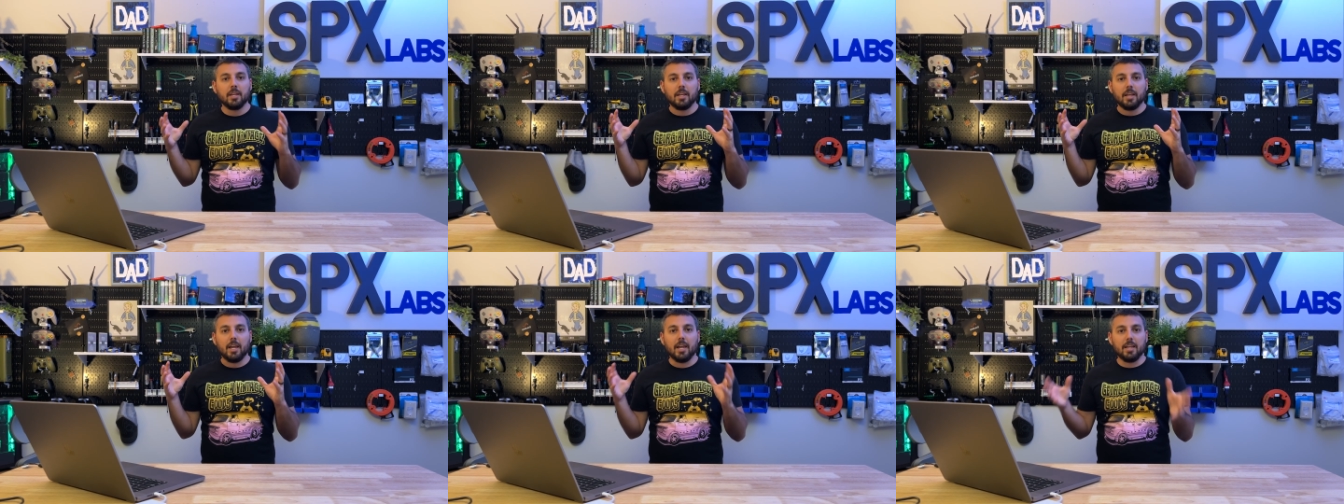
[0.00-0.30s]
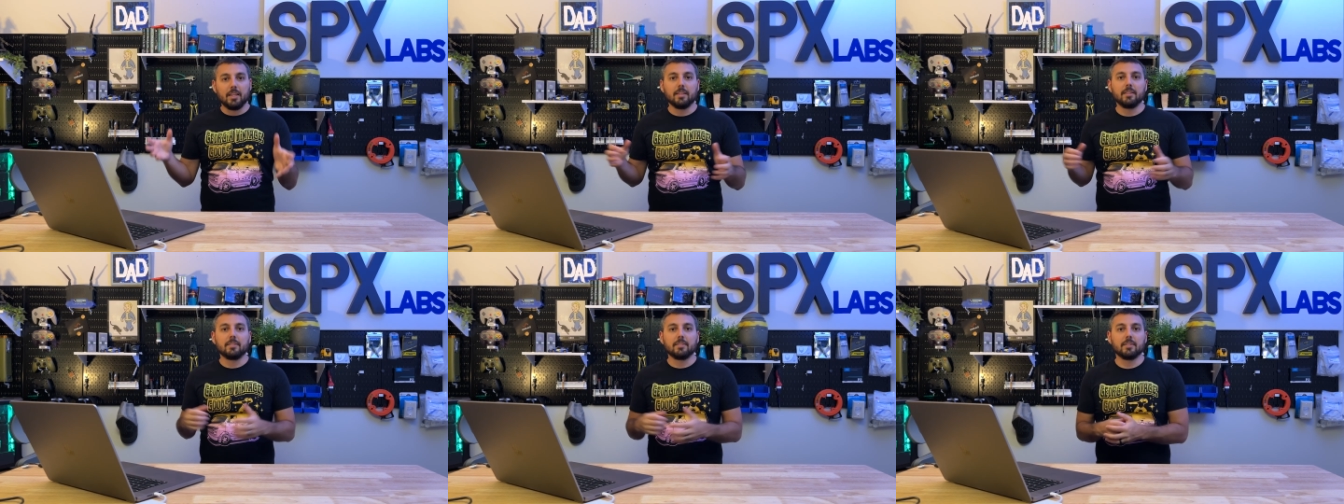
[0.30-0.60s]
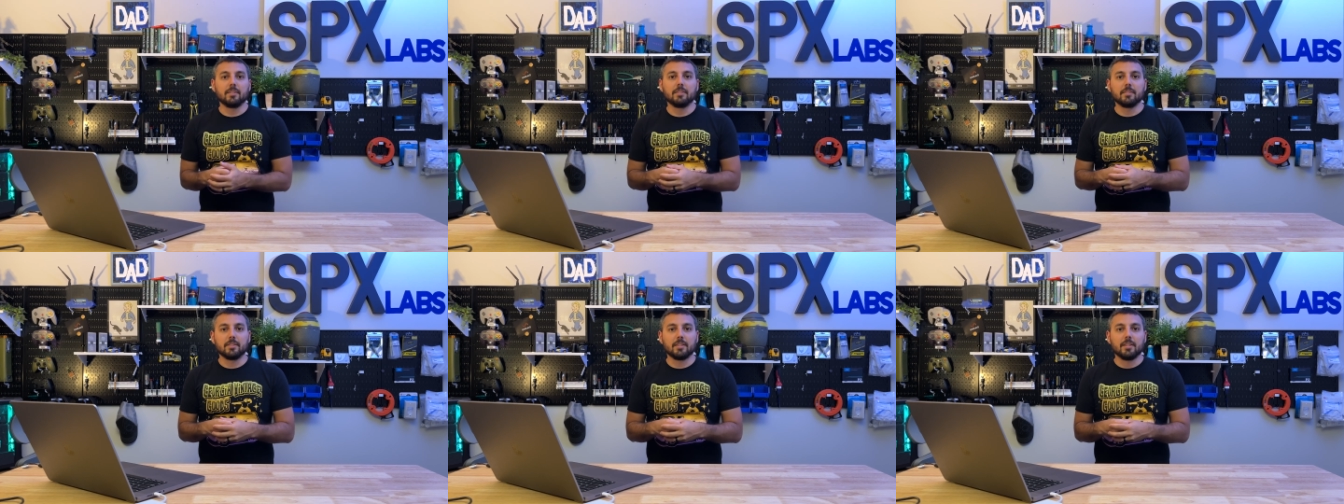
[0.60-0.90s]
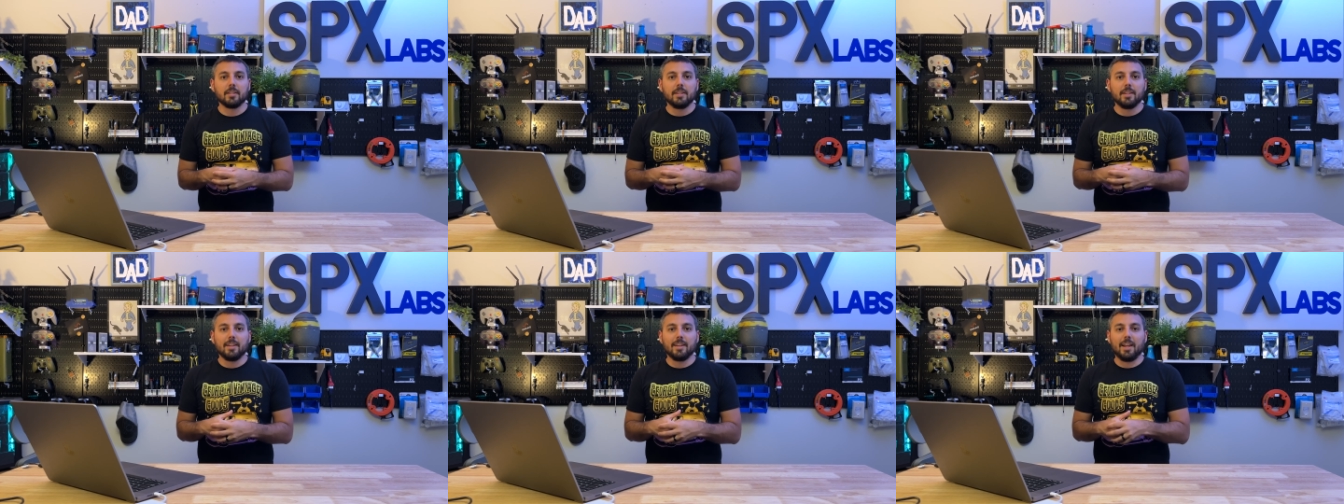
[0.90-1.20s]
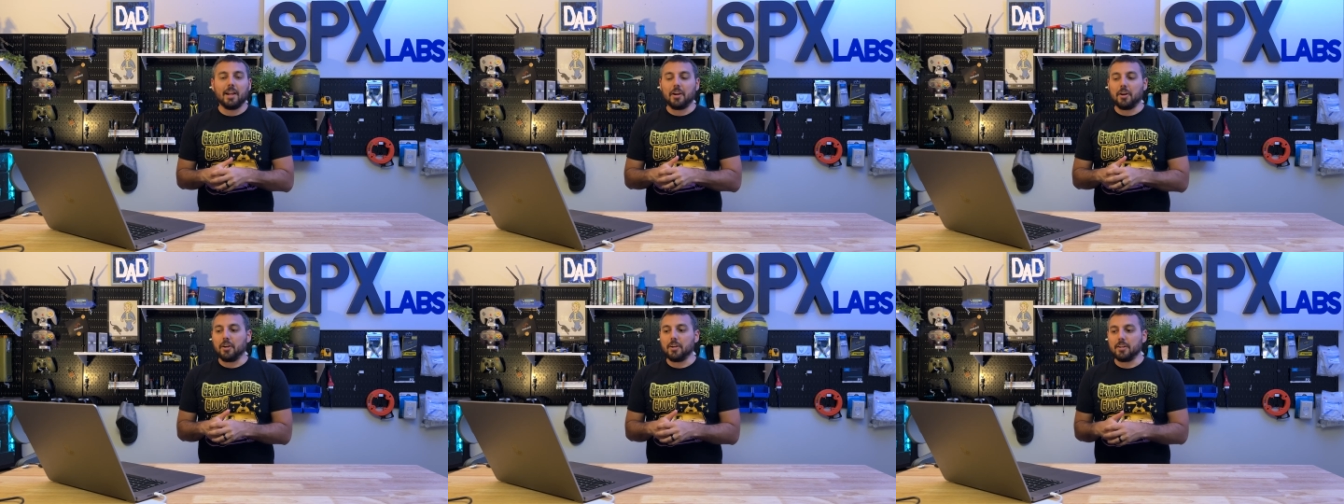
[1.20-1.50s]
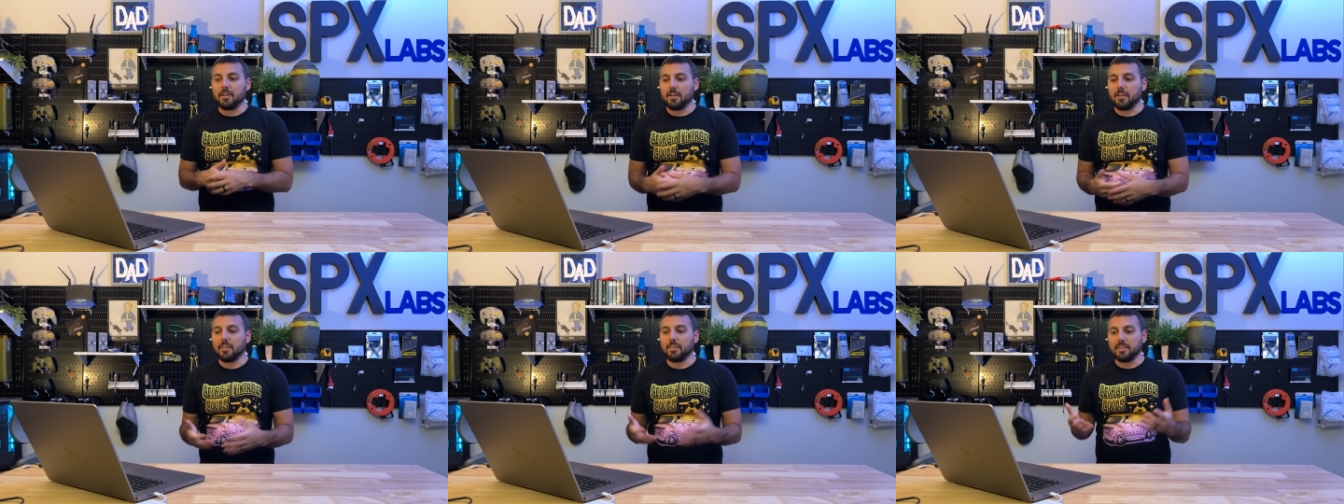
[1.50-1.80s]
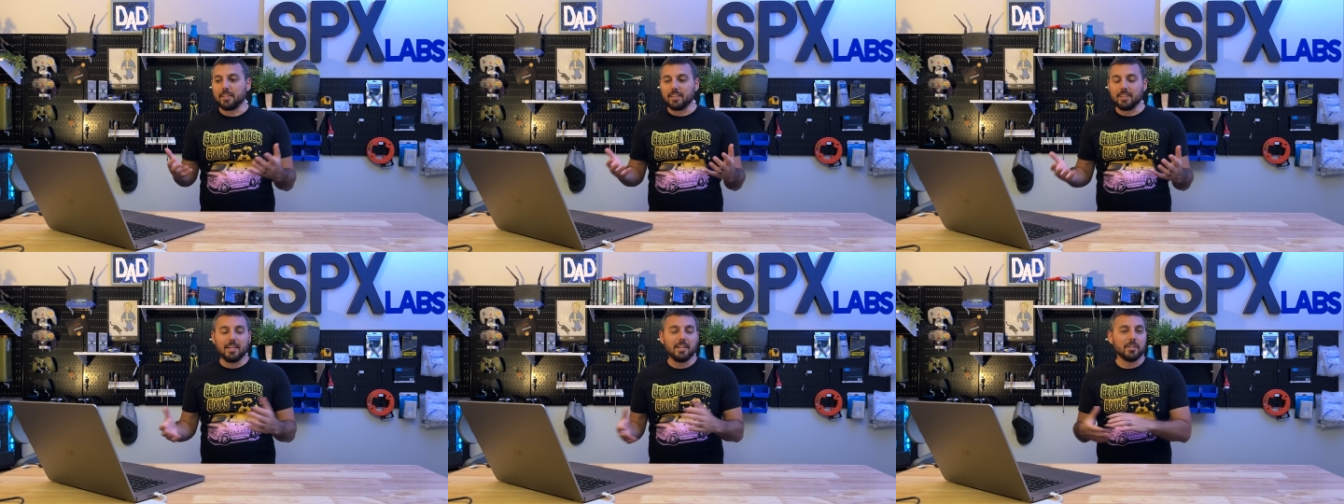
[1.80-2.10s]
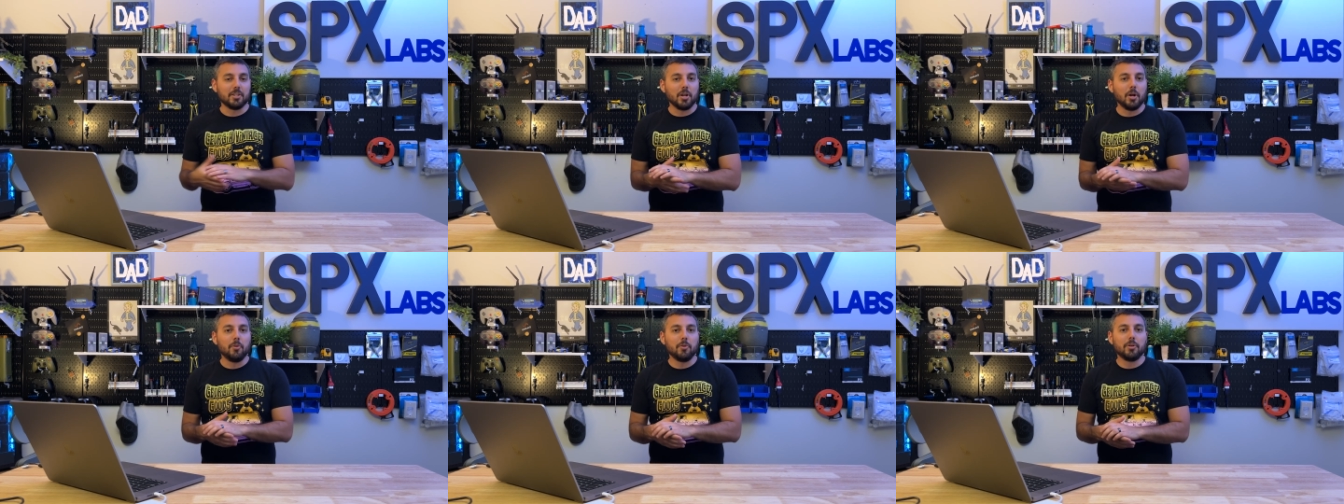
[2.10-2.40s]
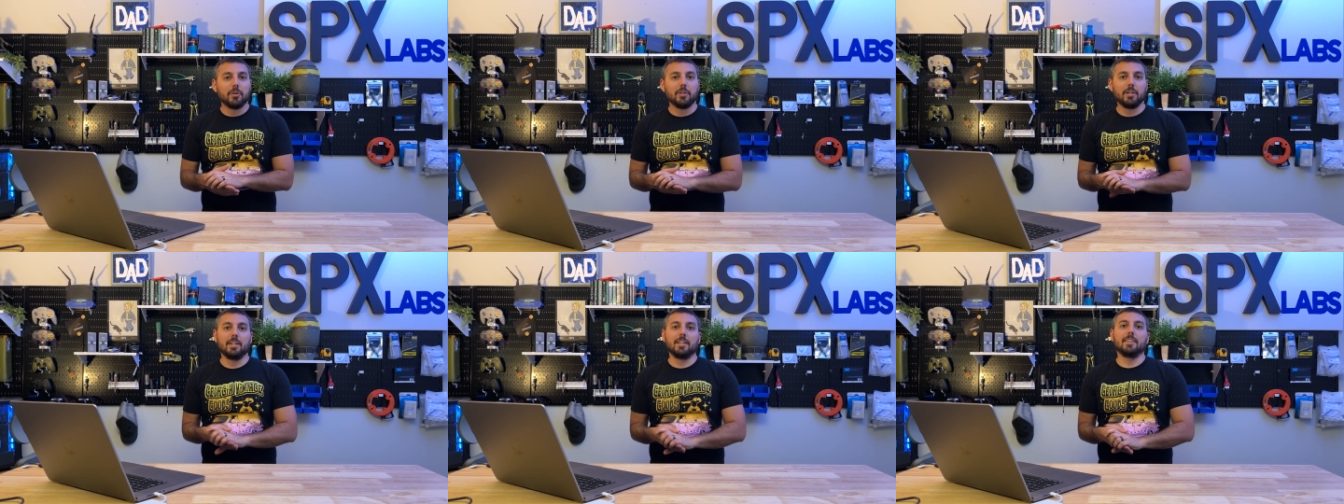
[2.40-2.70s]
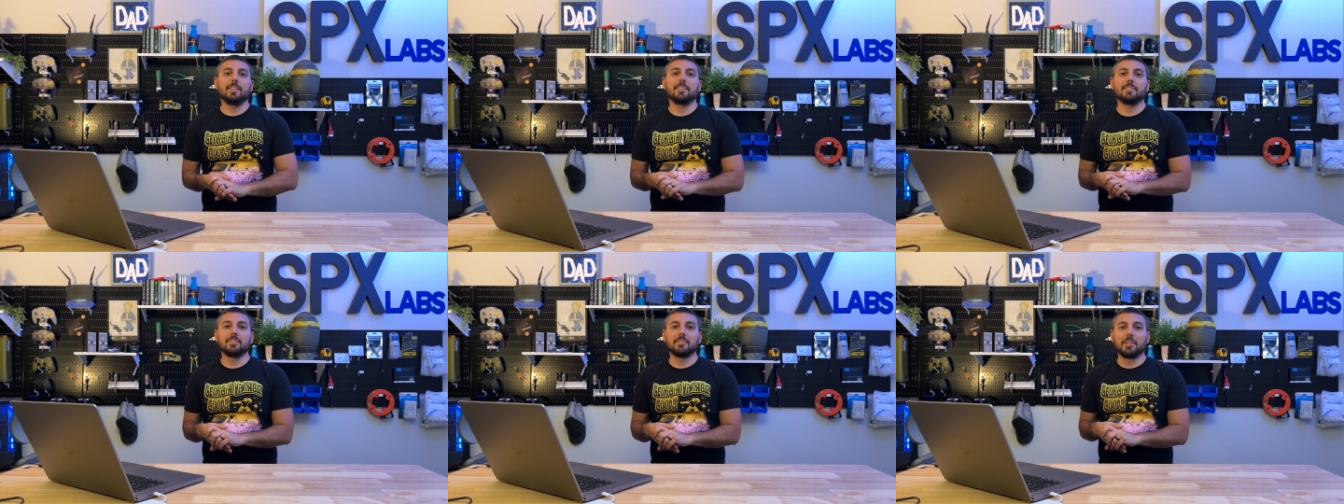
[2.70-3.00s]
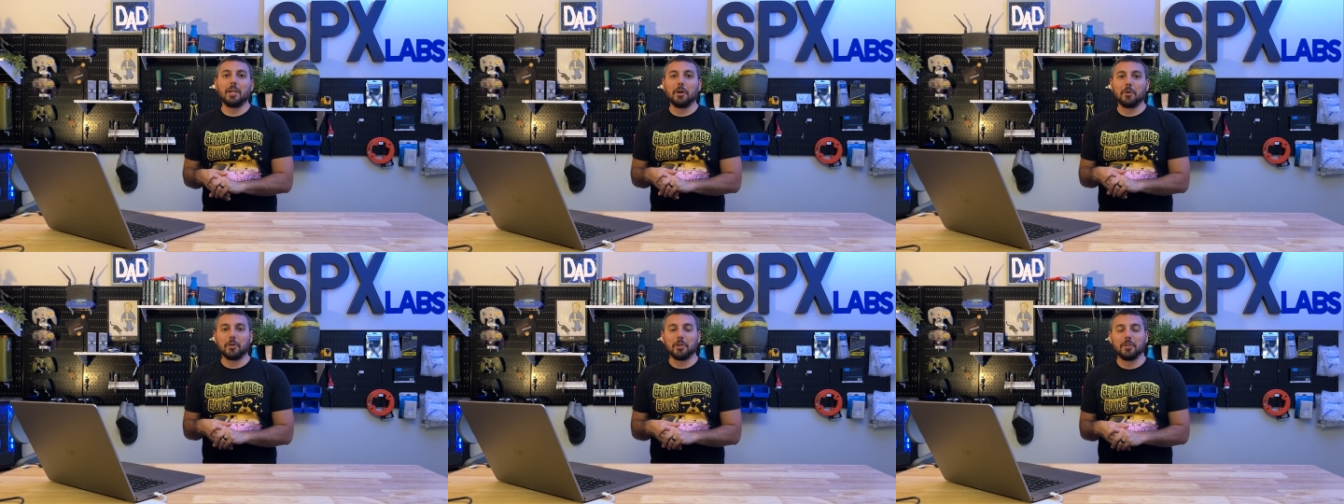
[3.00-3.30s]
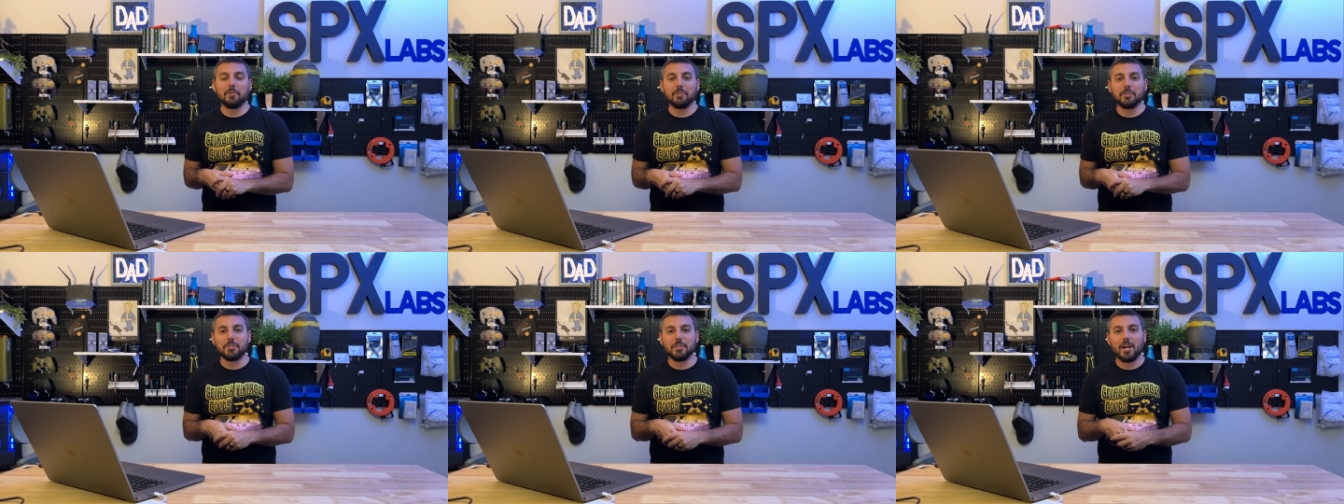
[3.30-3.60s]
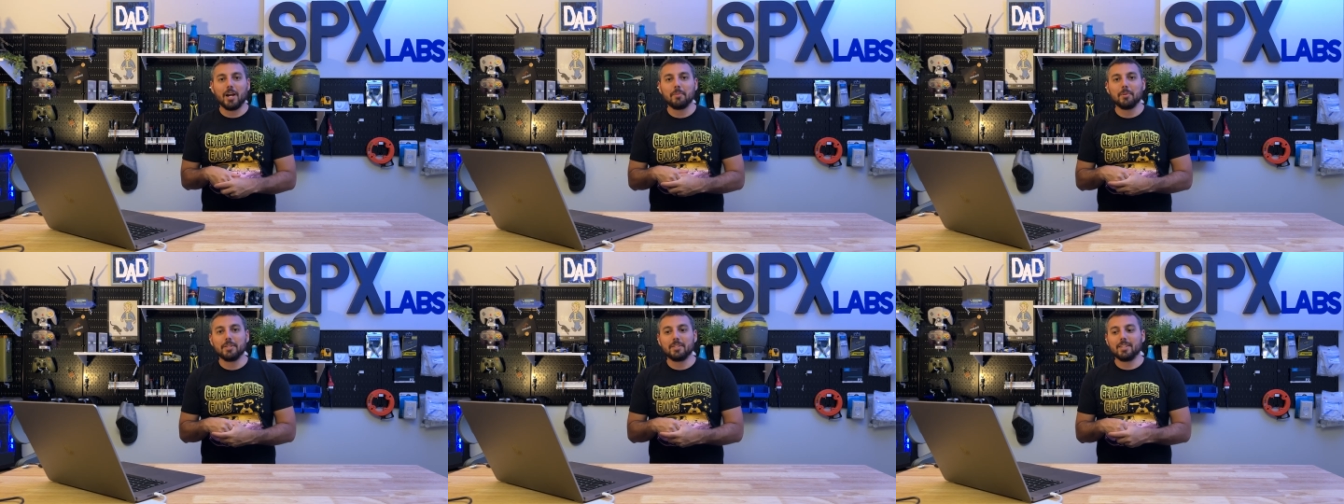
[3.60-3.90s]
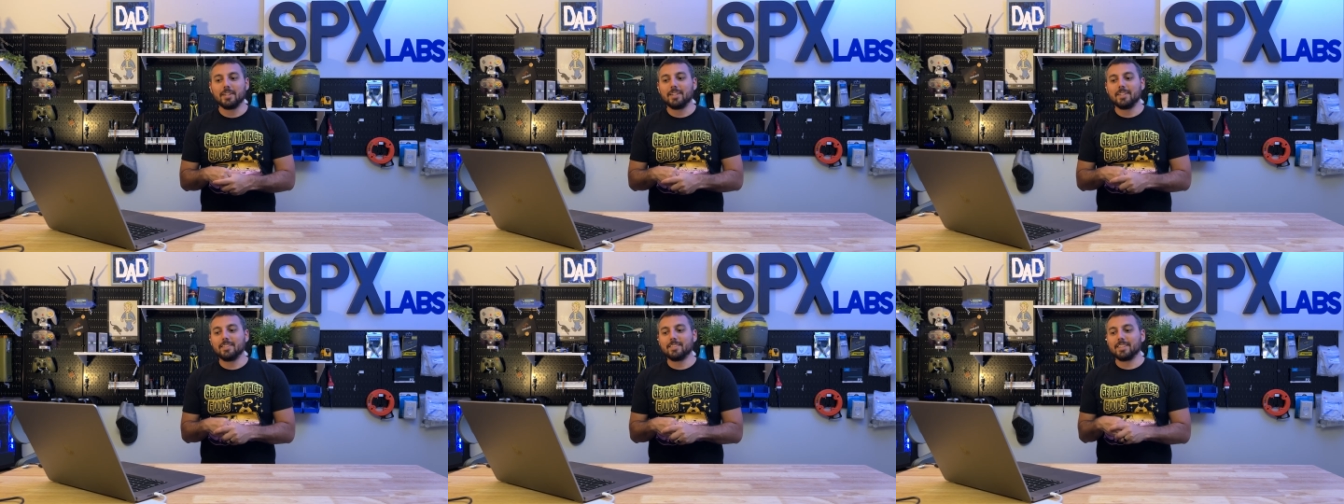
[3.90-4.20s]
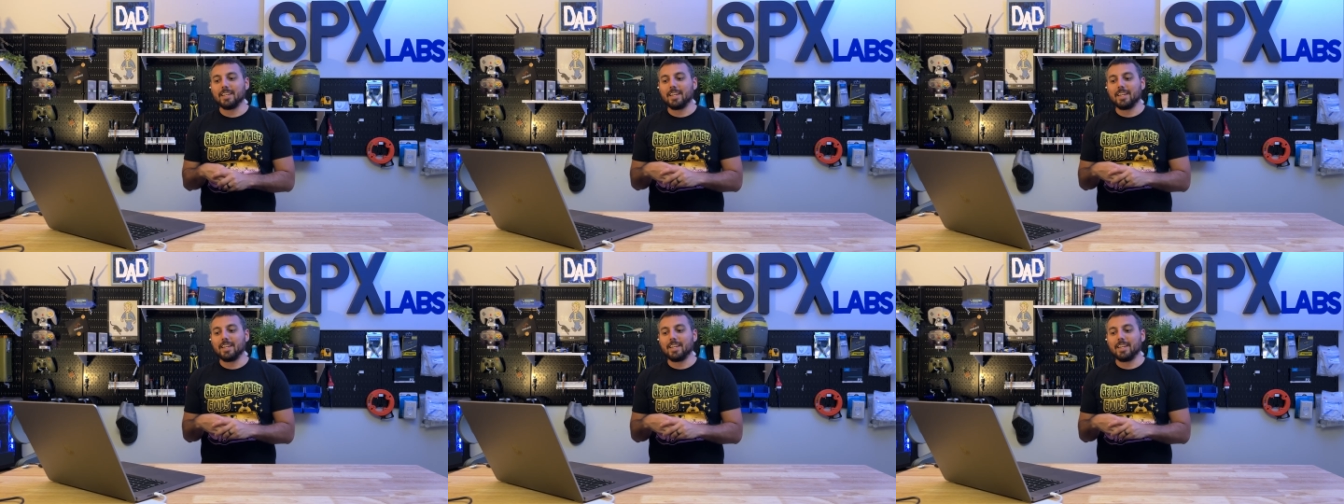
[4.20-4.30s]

hey, this is how uh, the encoder and this is how good of a job it does.